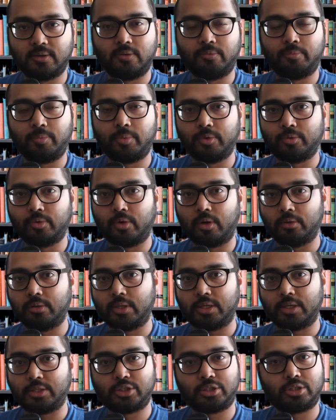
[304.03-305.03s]
with on
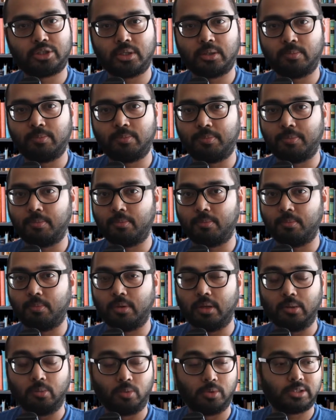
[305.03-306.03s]
that ship
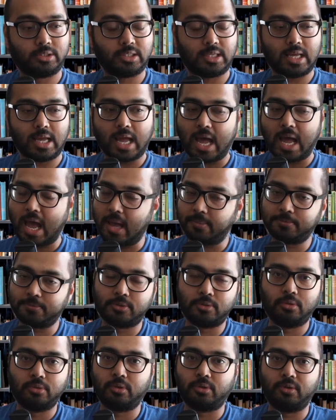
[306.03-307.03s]
was
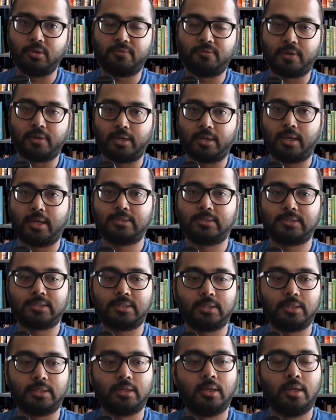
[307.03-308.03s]
absolutely
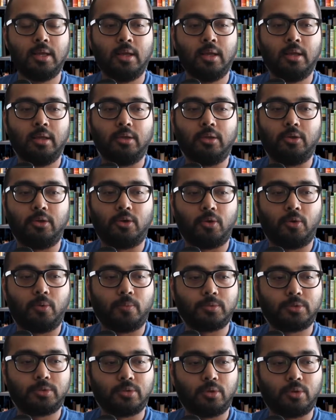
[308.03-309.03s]
fantastic,
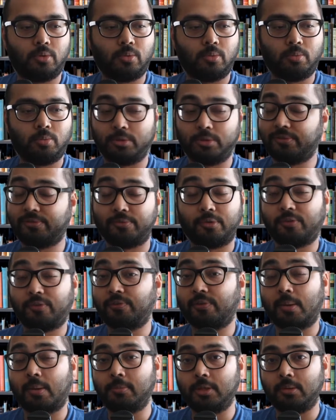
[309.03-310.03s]
so was
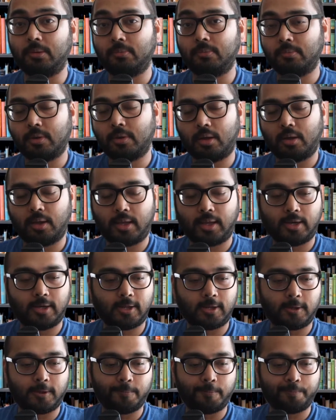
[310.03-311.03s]
family. And
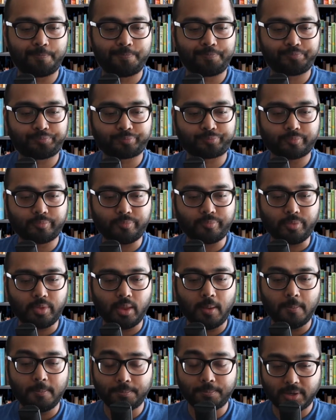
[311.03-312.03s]

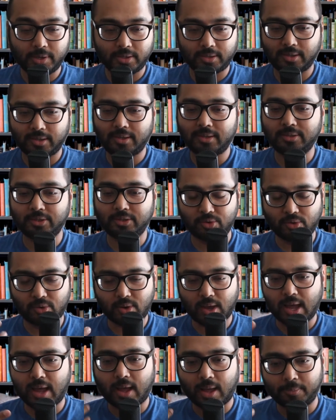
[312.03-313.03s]
but
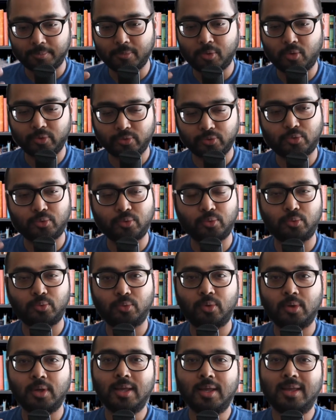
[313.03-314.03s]
I'm going through
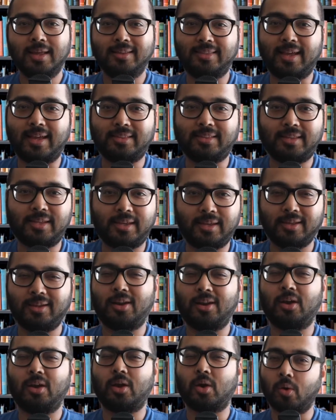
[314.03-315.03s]
that thing
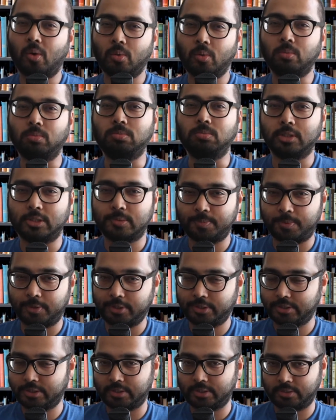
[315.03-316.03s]
like, oh, this
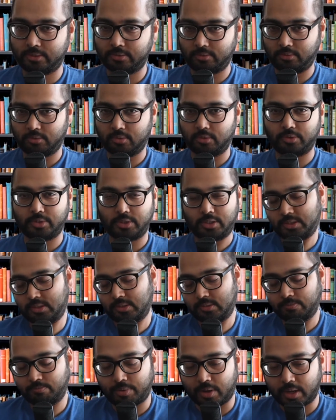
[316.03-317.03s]
person, this
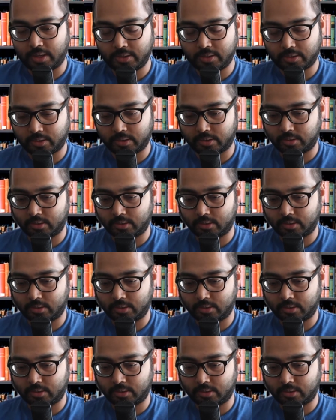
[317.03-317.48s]
biker